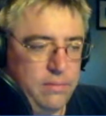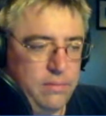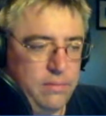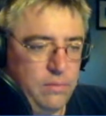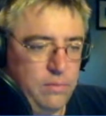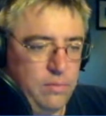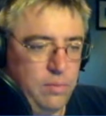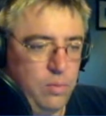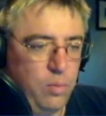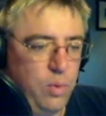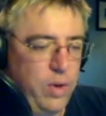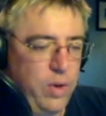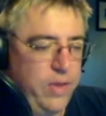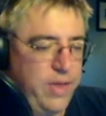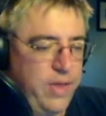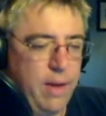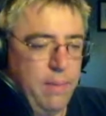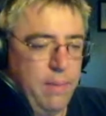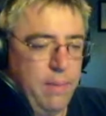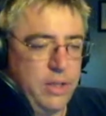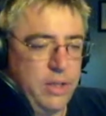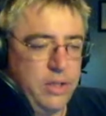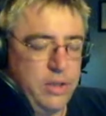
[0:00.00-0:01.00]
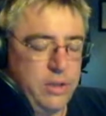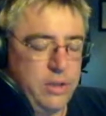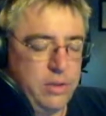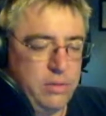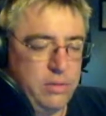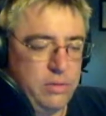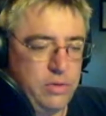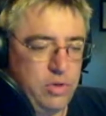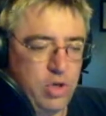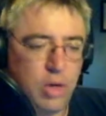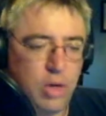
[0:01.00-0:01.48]
without much
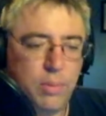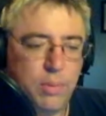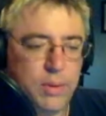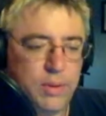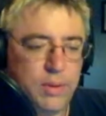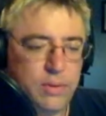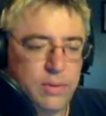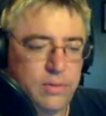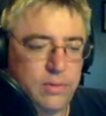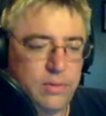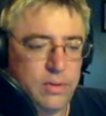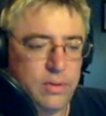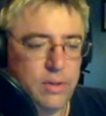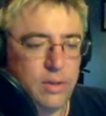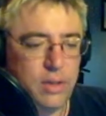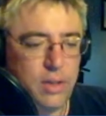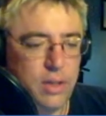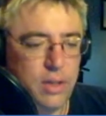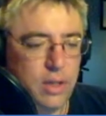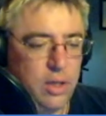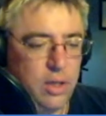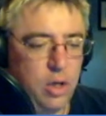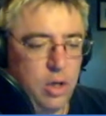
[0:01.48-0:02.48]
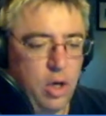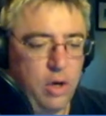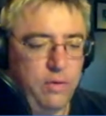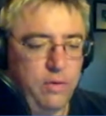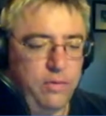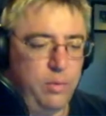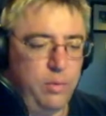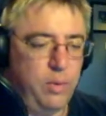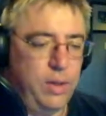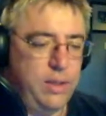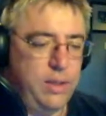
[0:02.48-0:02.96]
trouble
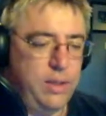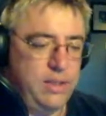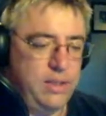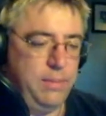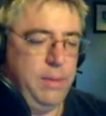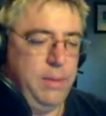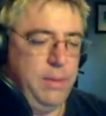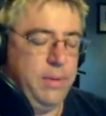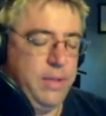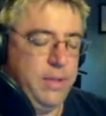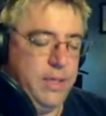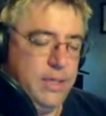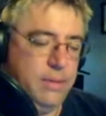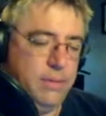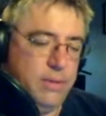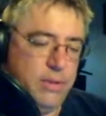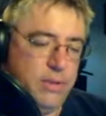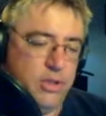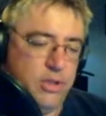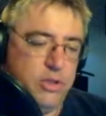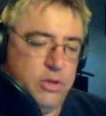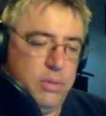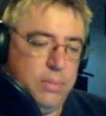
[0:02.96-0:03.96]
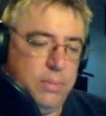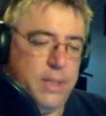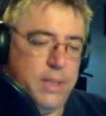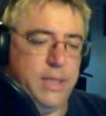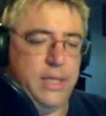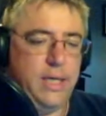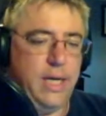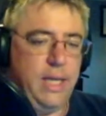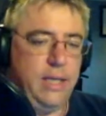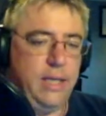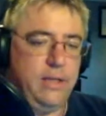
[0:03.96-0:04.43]
overrun somebody with a distributed
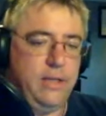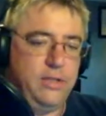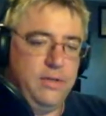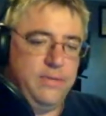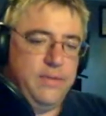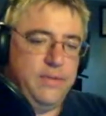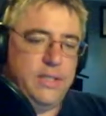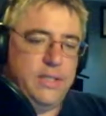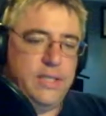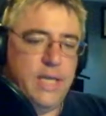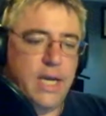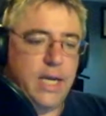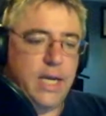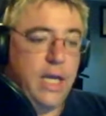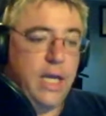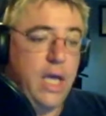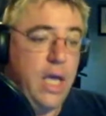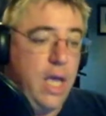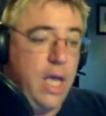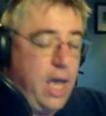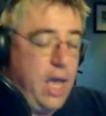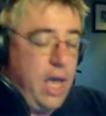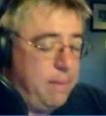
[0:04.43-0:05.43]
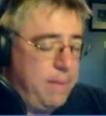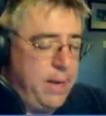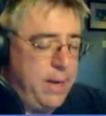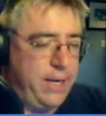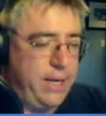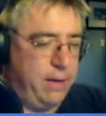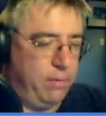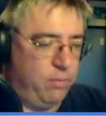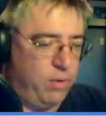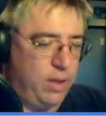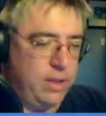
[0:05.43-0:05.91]
denial of service attack and make
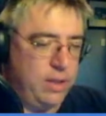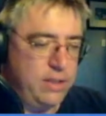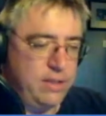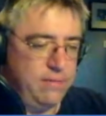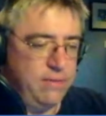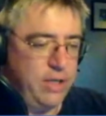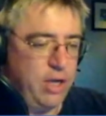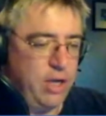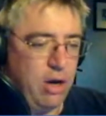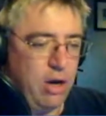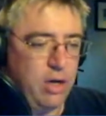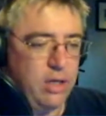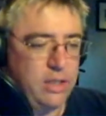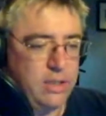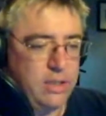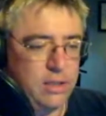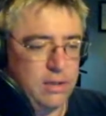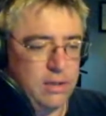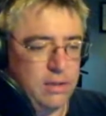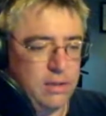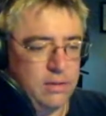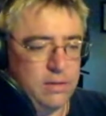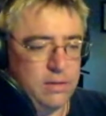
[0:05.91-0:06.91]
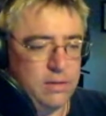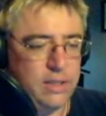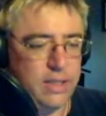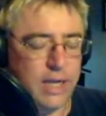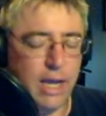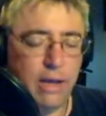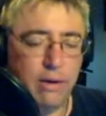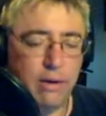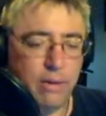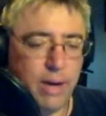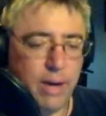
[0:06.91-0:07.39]
it relatively hard to
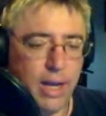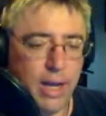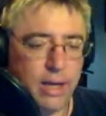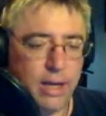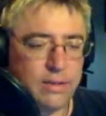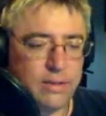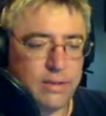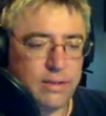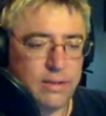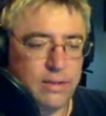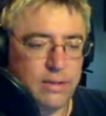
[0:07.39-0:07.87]
counteract.